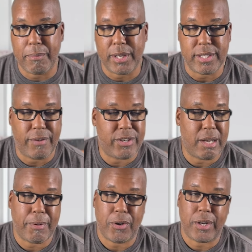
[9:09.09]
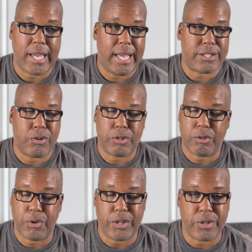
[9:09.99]
because every time I go to Costco, it's a
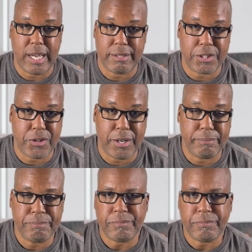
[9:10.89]
$300 trip.